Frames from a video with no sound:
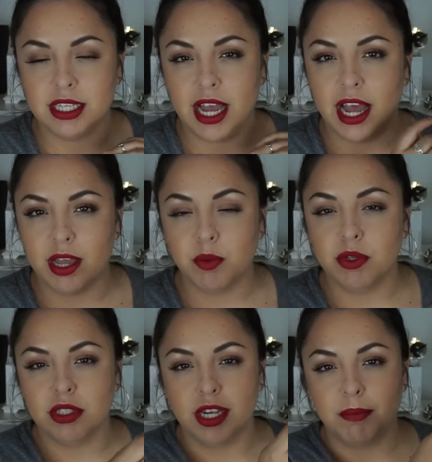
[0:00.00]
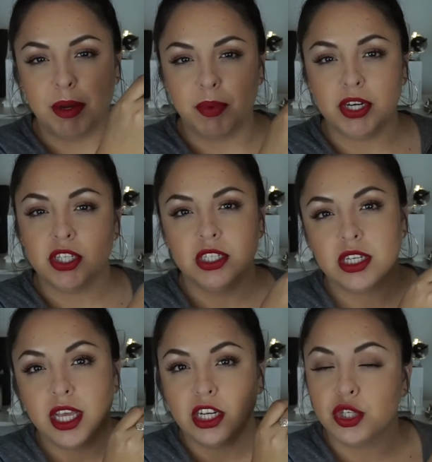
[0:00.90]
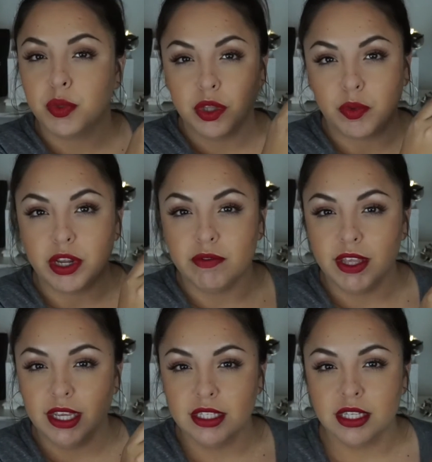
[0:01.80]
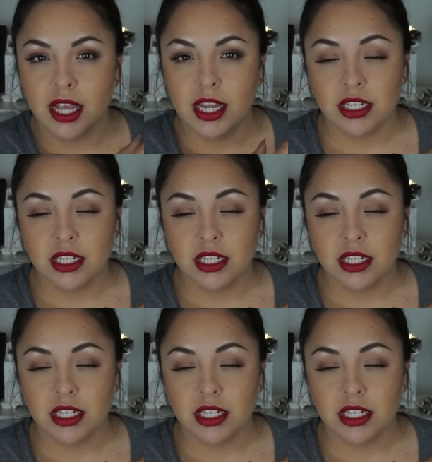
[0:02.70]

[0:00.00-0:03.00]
that I will dip my brush into like 2 or 3 of these